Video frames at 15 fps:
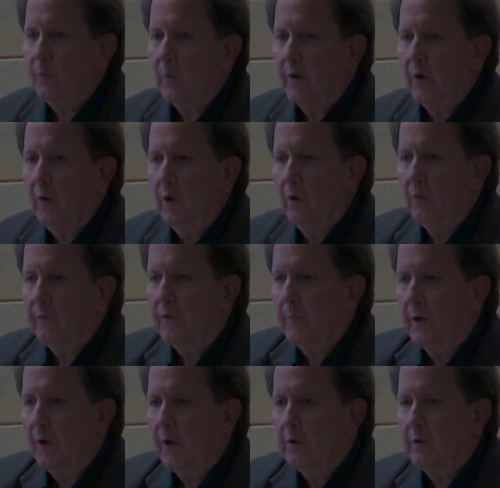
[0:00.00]
all over
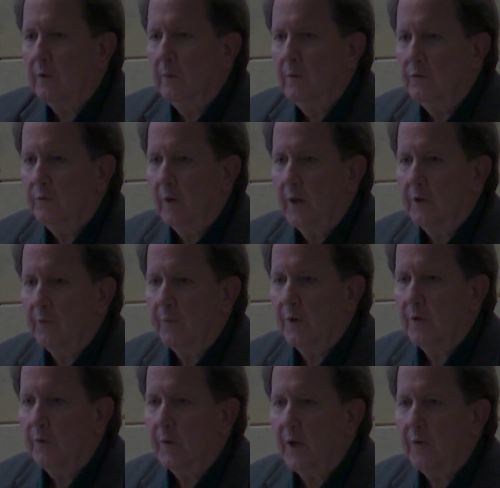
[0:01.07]
America trying to
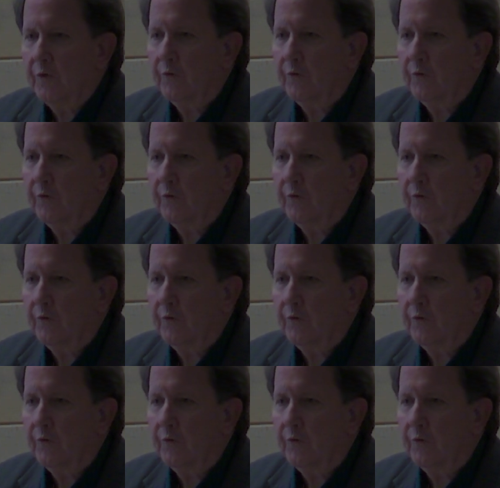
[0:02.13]
recreate